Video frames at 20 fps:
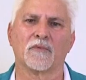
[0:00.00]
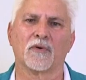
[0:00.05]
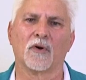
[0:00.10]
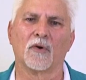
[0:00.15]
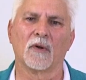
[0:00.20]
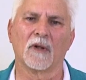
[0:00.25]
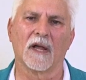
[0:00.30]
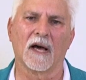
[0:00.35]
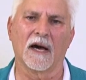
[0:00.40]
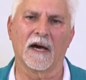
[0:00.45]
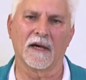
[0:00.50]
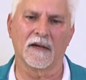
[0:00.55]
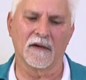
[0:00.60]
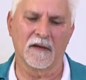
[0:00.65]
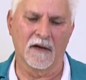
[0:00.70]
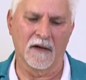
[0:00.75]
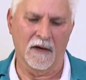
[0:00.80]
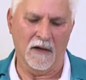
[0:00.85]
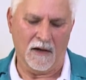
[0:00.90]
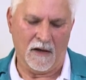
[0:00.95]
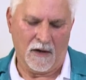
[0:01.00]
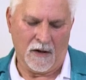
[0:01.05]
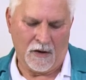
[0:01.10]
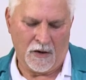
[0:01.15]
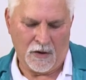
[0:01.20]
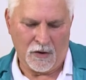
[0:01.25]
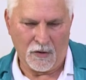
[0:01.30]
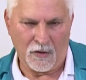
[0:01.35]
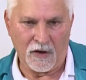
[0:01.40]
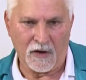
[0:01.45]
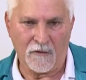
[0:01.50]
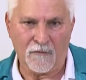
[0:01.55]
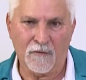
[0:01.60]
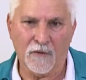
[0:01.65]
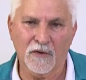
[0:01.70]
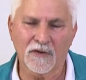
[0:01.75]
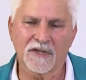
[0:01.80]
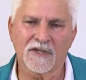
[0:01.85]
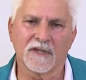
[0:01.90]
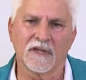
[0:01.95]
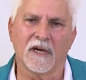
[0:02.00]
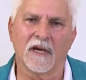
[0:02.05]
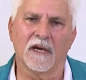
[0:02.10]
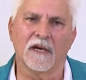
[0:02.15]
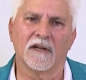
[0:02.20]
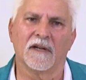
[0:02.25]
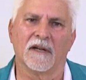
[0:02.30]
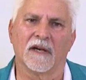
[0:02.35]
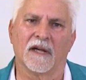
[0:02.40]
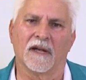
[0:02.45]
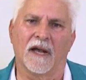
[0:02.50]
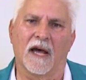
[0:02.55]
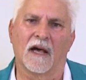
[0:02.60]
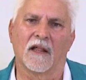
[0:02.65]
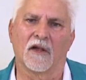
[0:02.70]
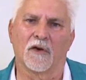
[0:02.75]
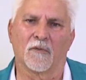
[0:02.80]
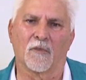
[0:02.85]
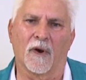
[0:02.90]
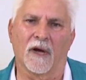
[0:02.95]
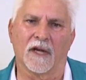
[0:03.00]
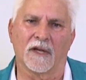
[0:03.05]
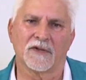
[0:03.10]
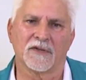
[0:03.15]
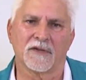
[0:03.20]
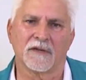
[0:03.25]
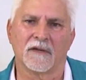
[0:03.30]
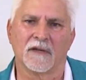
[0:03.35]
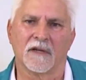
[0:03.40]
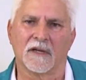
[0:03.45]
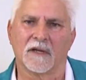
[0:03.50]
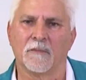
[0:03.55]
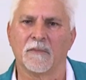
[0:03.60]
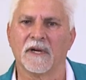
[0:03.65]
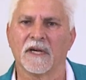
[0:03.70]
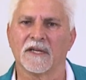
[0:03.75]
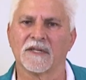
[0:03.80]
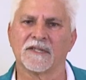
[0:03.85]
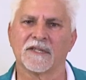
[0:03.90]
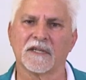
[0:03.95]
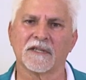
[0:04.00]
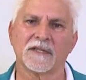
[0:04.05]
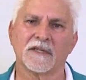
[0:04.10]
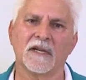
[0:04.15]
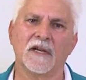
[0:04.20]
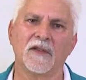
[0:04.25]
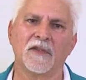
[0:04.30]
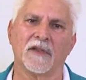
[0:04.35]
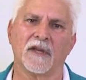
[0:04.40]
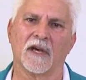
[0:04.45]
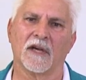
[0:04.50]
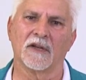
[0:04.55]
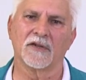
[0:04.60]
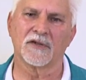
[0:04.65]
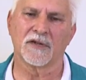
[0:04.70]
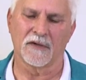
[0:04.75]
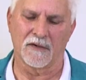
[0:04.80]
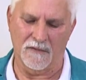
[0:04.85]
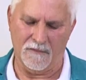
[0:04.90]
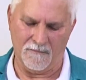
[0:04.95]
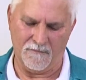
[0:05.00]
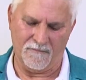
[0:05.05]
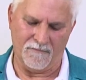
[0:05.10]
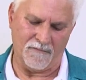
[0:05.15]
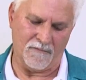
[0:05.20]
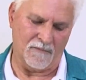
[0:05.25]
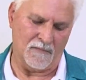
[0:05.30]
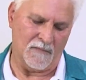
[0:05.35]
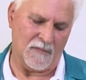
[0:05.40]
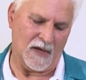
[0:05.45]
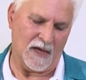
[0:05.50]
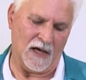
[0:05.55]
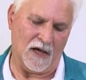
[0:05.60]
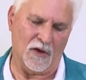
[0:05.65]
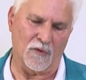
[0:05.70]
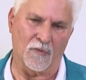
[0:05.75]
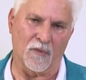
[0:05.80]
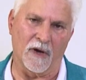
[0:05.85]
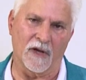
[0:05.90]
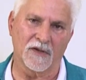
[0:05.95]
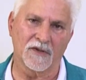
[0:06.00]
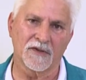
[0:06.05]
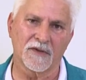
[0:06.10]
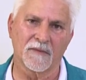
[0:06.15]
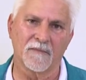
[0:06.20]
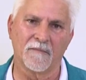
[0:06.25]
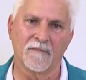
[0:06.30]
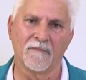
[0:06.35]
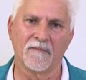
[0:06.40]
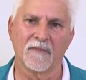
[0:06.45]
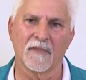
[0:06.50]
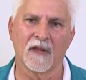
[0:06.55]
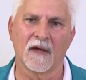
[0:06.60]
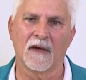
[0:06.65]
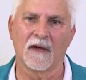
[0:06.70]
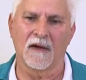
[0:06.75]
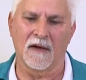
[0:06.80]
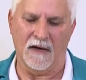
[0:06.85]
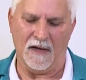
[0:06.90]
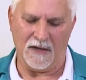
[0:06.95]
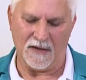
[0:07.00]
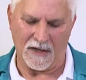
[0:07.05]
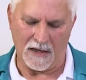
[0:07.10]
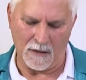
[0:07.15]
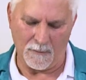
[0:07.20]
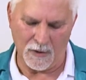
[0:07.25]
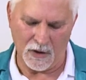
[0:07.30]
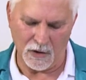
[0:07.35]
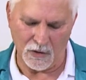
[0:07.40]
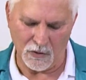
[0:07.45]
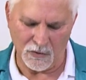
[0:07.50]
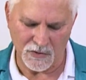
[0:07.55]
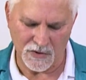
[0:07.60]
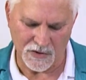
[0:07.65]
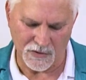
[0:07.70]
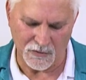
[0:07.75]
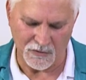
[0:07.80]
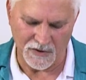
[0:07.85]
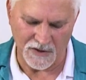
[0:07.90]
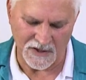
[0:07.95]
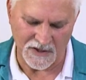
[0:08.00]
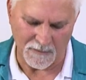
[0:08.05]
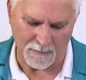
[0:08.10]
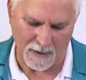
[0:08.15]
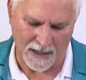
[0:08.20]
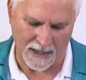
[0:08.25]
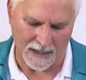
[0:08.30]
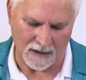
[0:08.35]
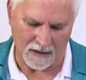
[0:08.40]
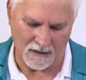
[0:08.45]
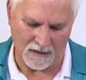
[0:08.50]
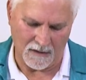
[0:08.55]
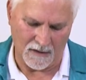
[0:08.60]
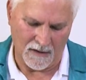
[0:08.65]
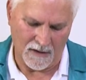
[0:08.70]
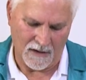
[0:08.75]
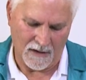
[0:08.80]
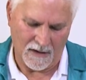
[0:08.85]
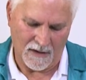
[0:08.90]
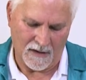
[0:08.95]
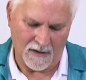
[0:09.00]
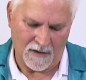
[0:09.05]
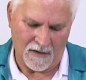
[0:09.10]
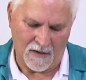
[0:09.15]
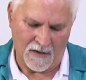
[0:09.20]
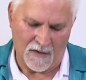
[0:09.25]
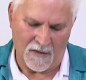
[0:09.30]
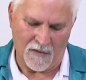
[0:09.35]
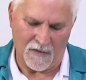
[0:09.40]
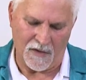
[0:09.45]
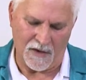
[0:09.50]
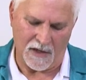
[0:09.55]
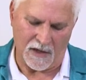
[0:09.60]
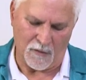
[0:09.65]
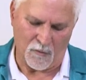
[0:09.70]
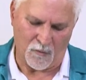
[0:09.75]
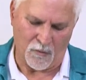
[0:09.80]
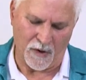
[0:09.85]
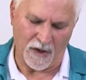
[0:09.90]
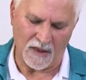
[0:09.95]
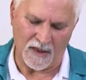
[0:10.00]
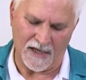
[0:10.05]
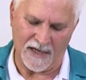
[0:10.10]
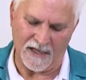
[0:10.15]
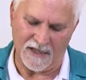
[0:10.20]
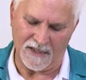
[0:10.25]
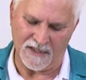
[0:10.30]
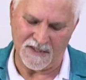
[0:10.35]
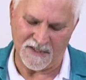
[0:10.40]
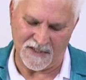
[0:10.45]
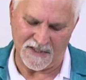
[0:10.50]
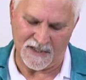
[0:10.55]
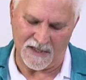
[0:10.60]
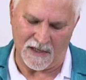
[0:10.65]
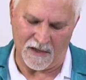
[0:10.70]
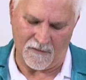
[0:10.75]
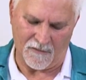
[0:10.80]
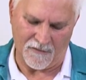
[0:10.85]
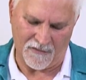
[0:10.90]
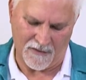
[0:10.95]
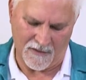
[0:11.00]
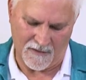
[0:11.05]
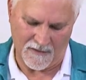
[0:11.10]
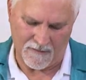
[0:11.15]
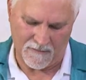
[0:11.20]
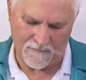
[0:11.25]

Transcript: ProLine, you're going to first need an Allen wrench. It would be a sixteenth inch Allen wrench, and that'll be used to dismantle the ring light itself.